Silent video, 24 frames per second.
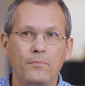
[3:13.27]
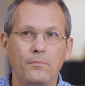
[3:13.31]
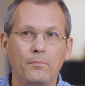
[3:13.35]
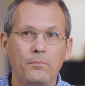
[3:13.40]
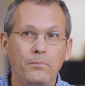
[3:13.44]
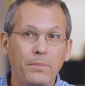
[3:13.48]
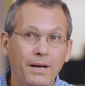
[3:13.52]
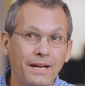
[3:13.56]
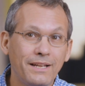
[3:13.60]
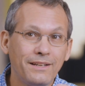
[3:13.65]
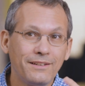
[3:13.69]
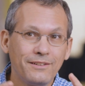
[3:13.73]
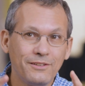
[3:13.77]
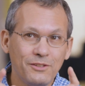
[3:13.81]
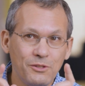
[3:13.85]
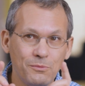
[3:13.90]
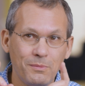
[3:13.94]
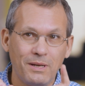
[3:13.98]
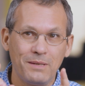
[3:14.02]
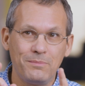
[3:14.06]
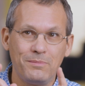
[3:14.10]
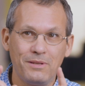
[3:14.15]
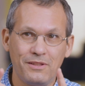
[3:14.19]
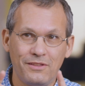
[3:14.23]
But you
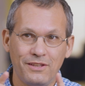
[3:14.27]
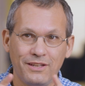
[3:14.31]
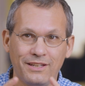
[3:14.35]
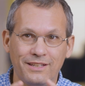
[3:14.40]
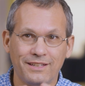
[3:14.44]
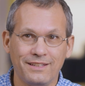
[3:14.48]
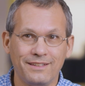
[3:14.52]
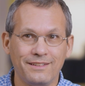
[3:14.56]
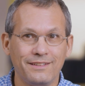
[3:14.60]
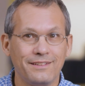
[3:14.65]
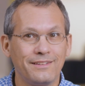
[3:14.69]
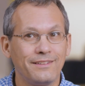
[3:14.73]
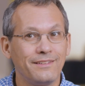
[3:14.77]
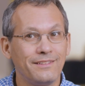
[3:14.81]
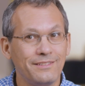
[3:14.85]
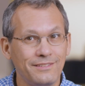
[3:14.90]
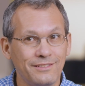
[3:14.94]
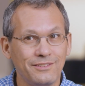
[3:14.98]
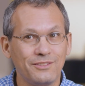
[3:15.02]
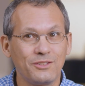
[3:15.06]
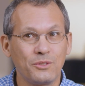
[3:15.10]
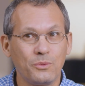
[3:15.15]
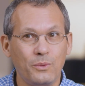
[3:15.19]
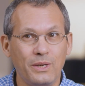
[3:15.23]
might be thinking, this
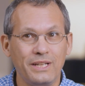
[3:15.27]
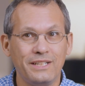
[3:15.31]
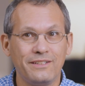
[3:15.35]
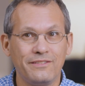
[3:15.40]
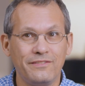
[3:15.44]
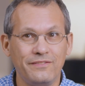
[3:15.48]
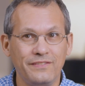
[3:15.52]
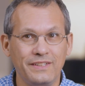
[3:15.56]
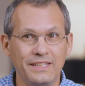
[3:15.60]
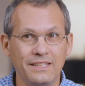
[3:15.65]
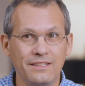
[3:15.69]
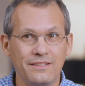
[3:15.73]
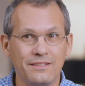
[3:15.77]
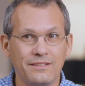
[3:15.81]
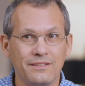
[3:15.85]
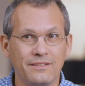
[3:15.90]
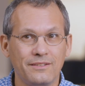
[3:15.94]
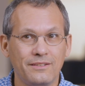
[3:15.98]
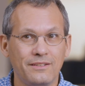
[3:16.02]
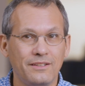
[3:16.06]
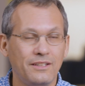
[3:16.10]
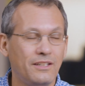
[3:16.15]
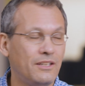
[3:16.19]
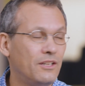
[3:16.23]
is quite a feat.
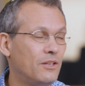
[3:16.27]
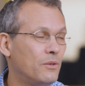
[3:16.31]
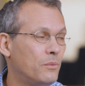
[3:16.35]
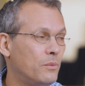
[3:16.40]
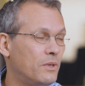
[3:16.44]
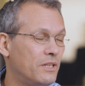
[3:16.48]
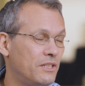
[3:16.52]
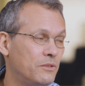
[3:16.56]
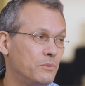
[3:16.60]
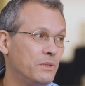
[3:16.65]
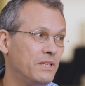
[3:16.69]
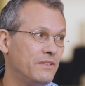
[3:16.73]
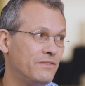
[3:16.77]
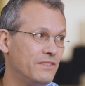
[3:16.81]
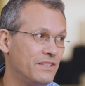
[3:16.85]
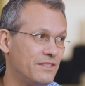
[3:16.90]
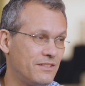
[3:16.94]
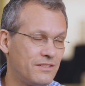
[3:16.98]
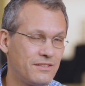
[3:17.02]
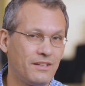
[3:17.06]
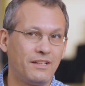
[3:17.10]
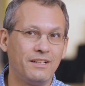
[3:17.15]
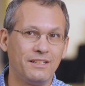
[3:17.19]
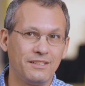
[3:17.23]
Where do we even
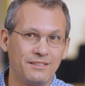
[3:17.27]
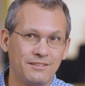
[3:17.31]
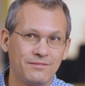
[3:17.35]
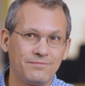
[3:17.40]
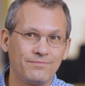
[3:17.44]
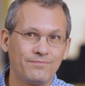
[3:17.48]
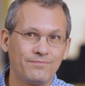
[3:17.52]
start?